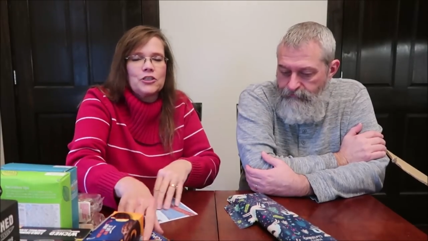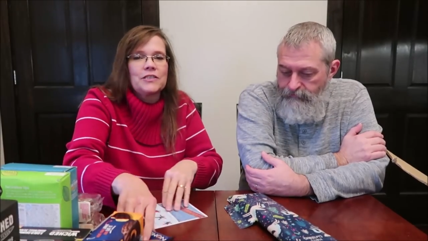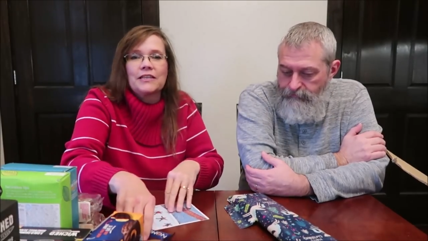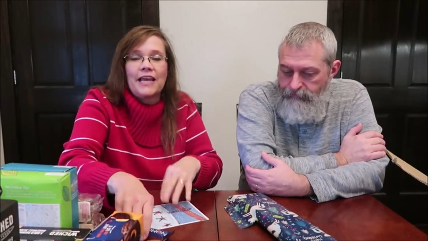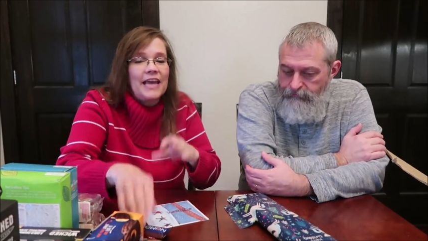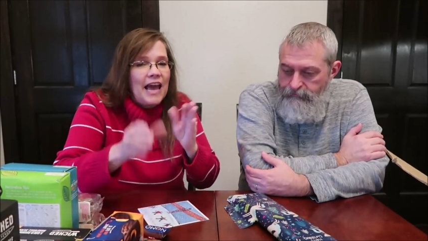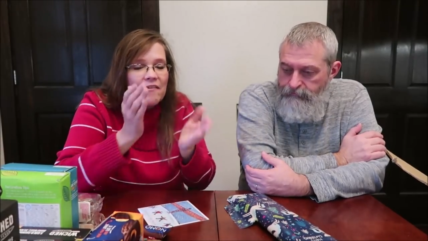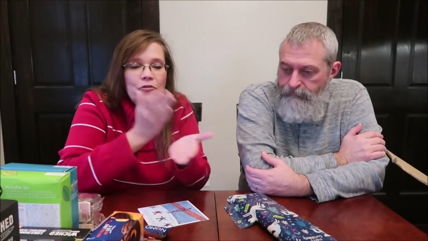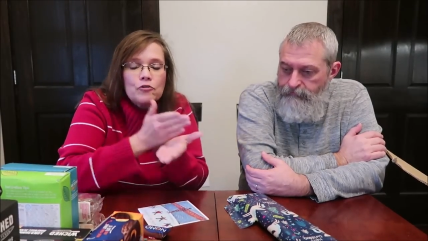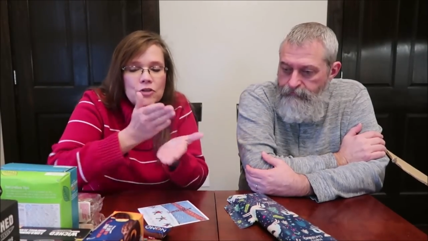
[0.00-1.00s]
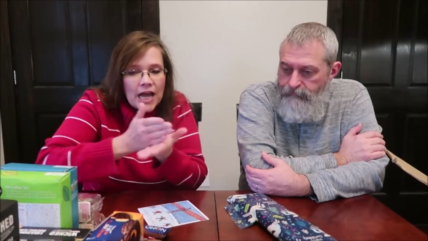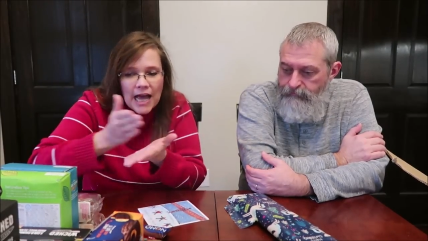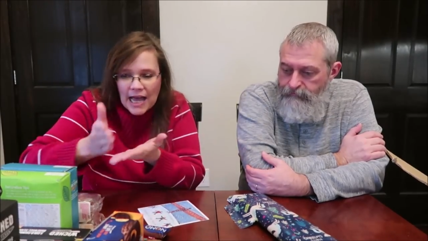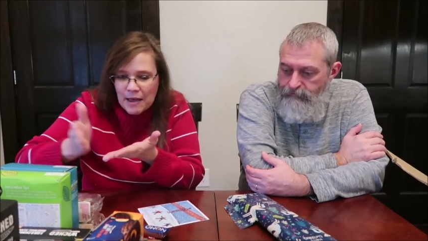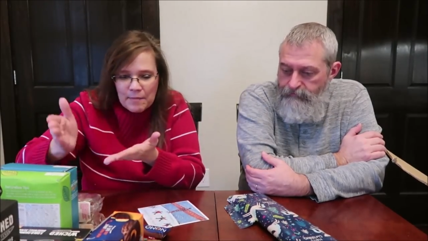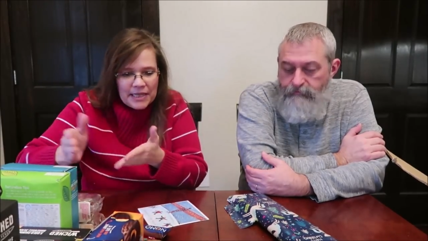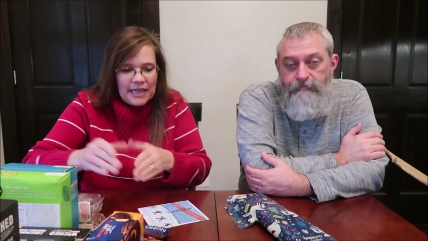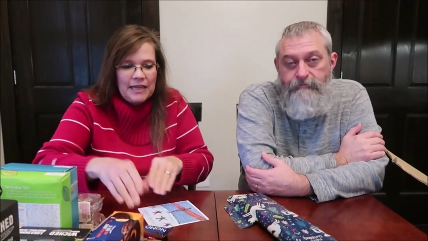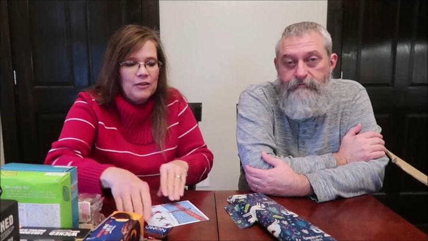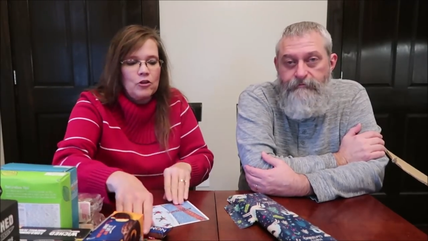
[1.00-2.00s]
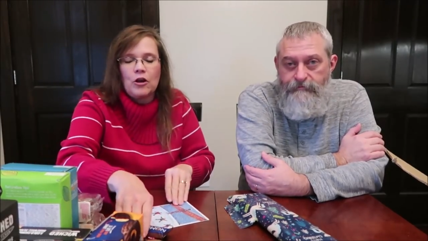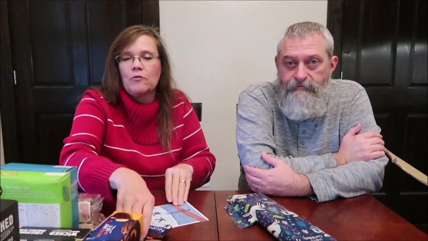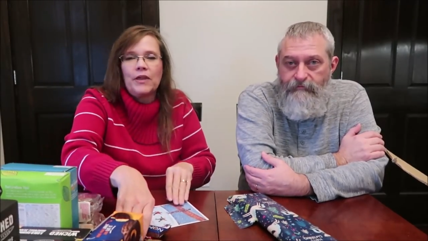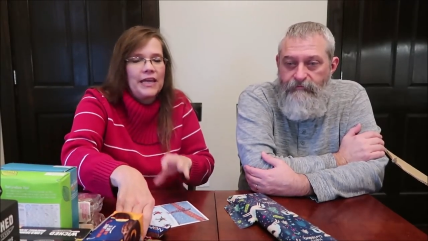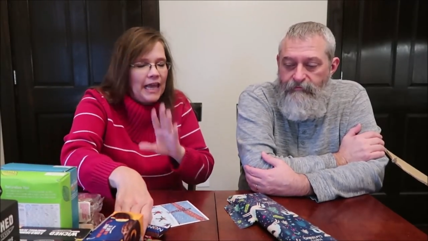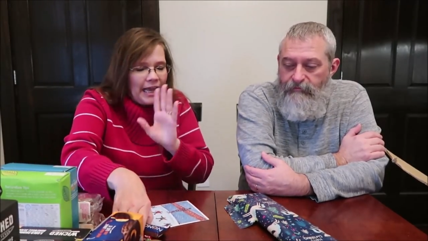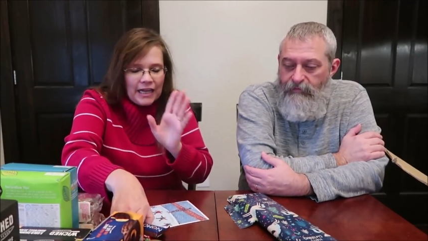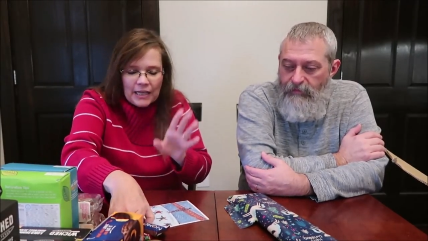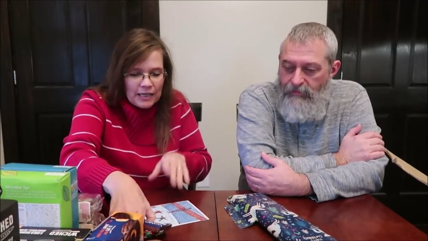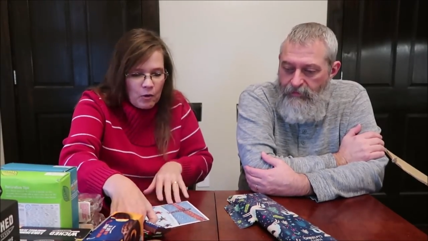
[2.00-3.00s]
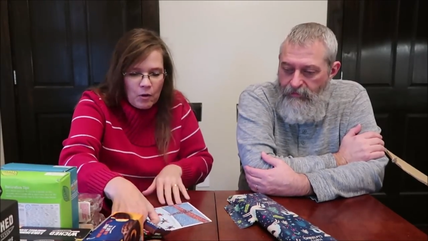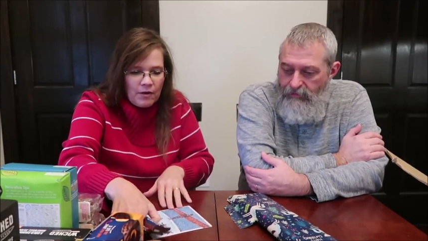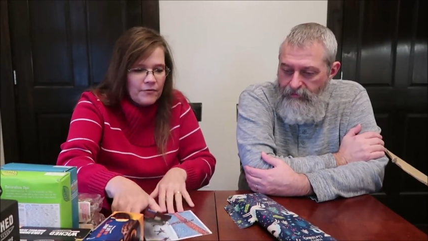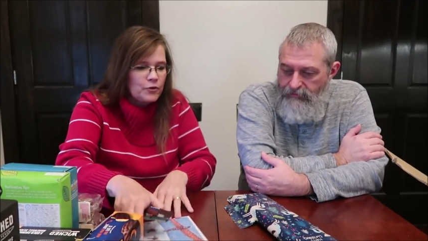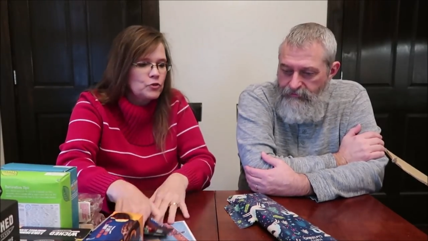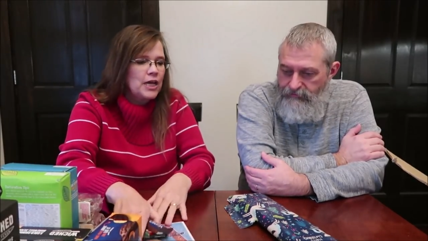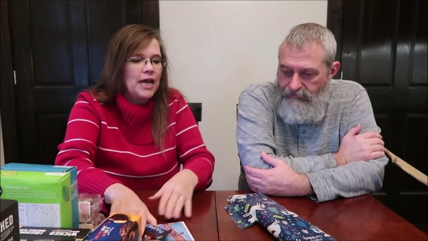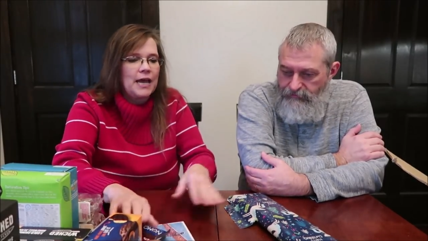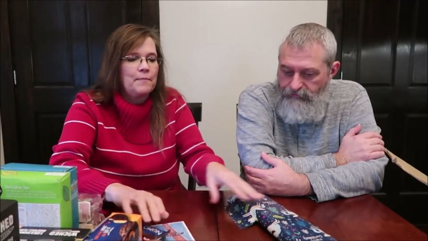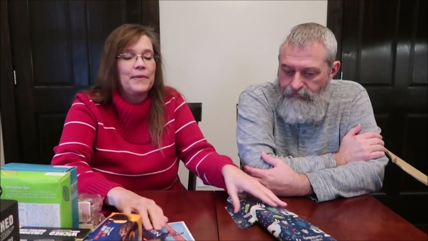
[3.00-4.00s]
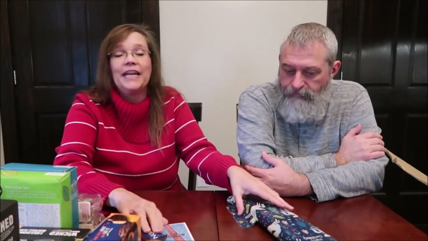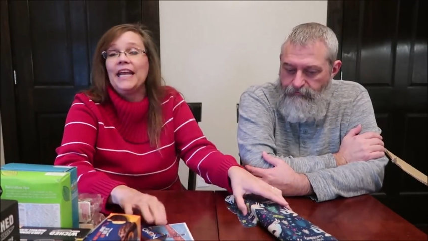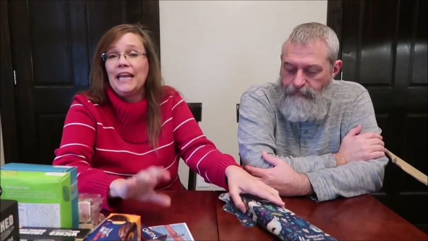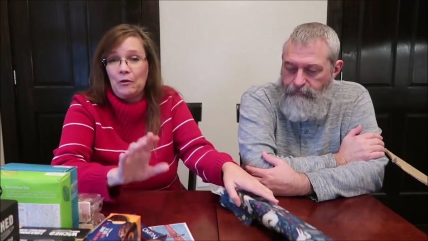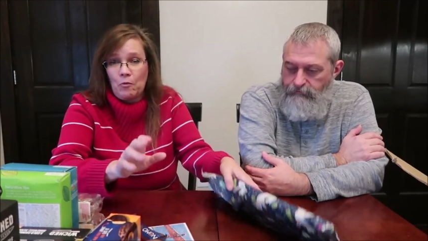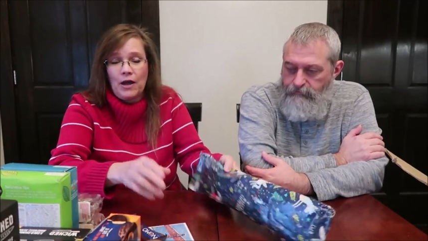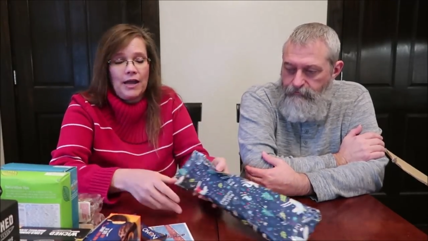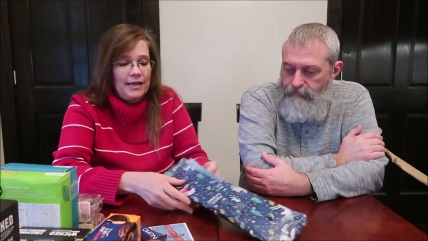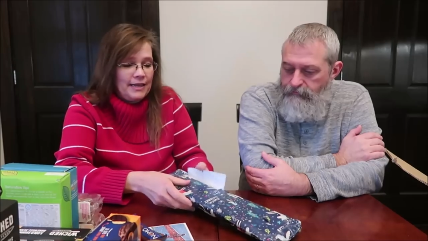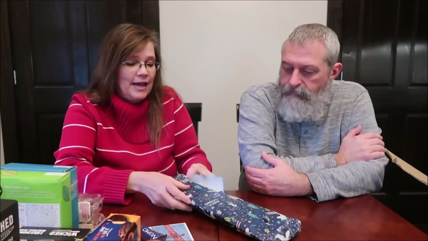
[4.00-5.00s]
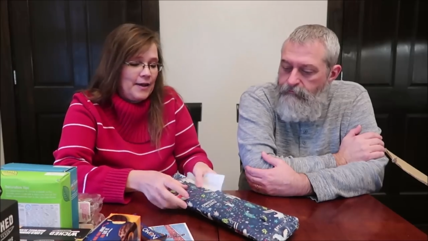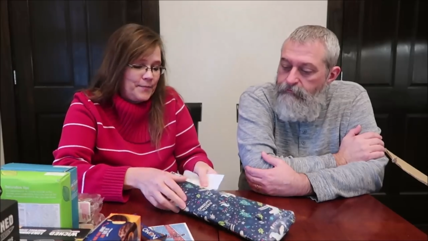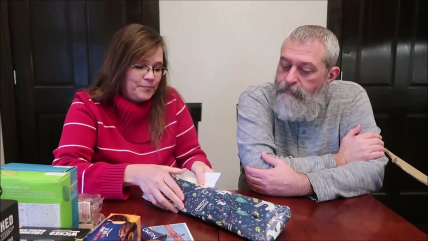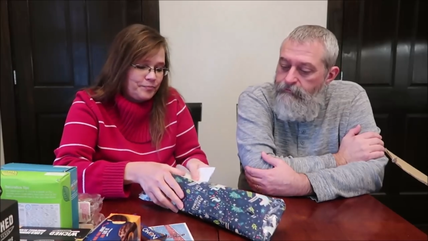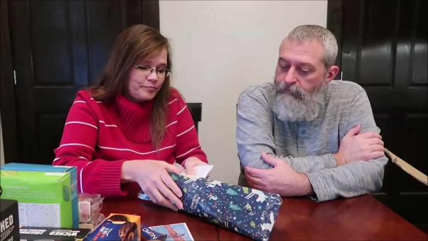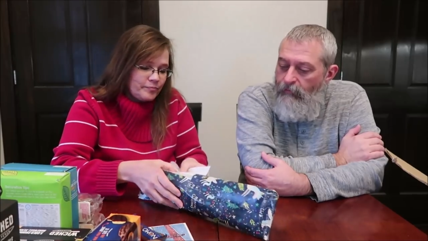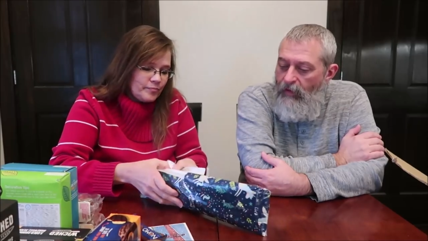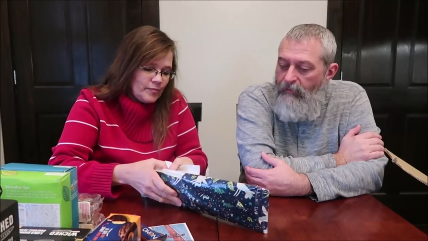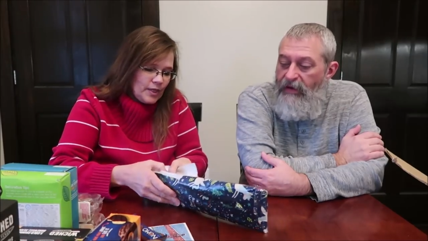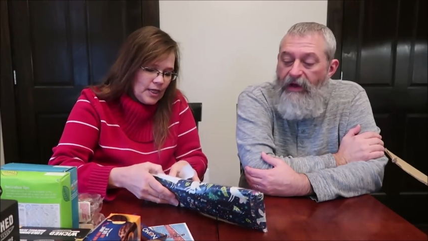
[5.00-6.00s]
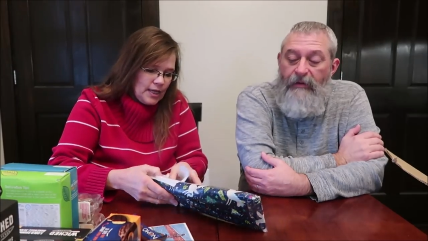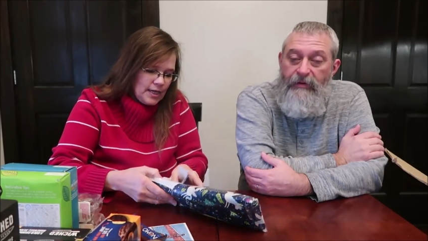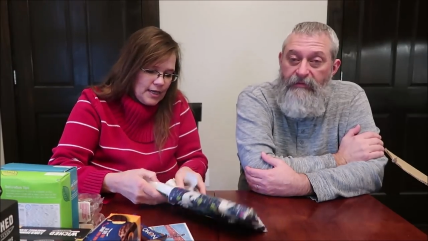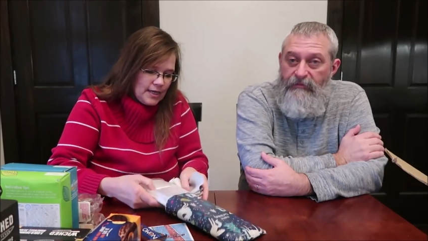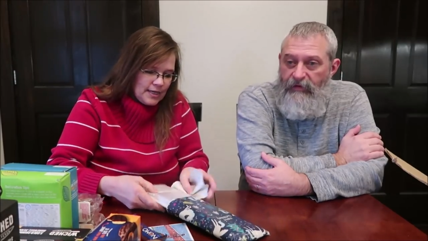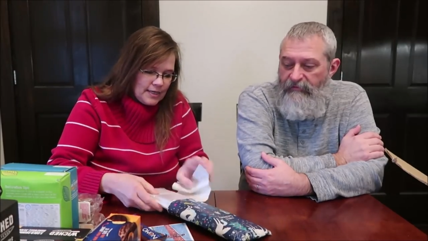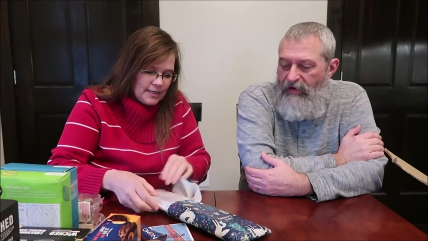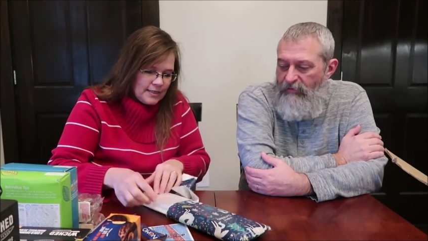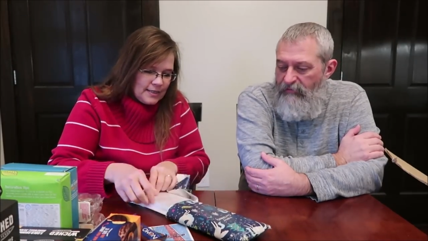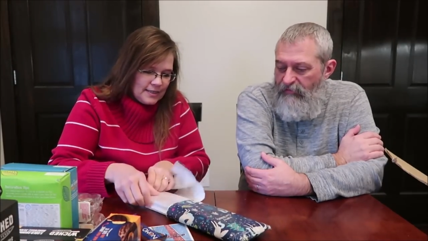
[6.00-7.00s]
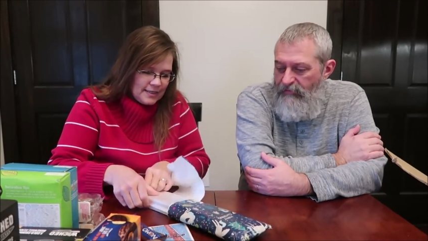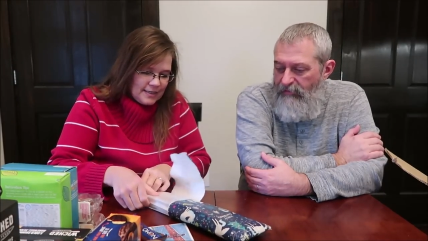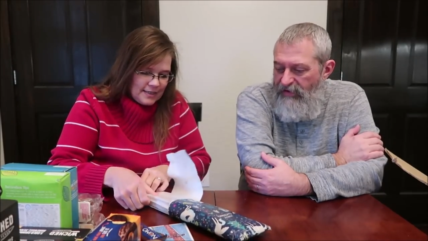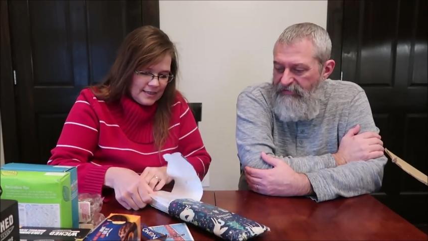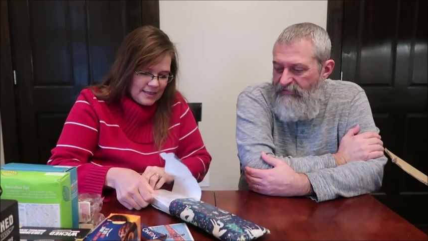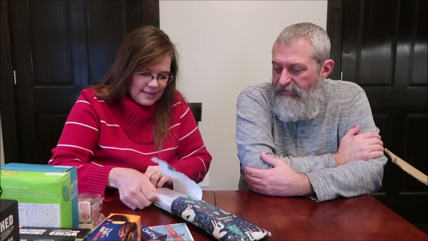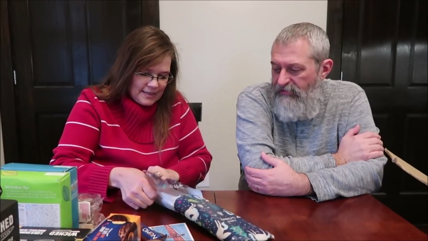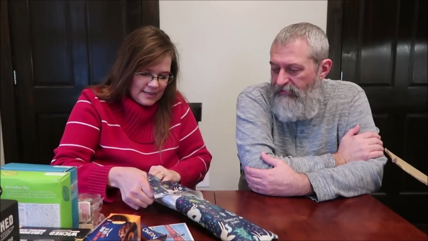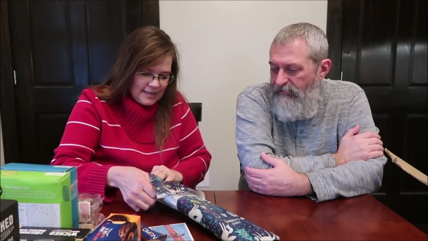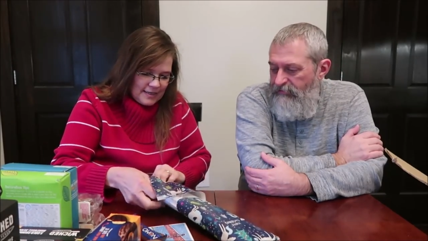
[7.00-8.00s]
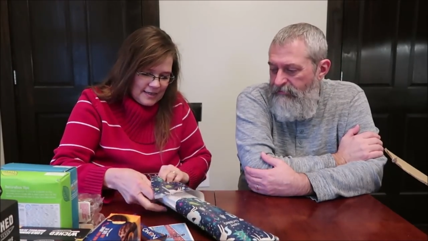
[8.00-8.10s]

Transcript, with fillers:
Speaker 1: just, they have their time and they, you know, they can't go off their time. But anyway, yeah.
Speaker 2: May not have been available for buses either.